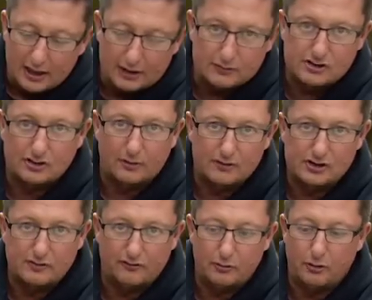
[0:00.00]
and it will stop the
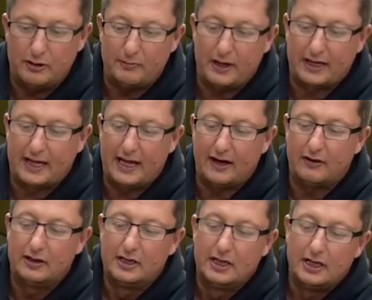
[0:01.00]
swivel pulling back out.
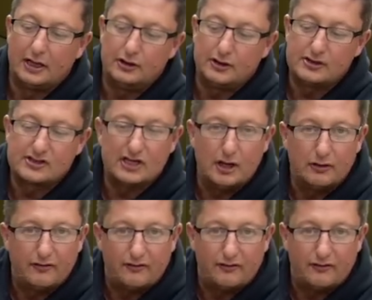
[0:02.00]
And you can see on the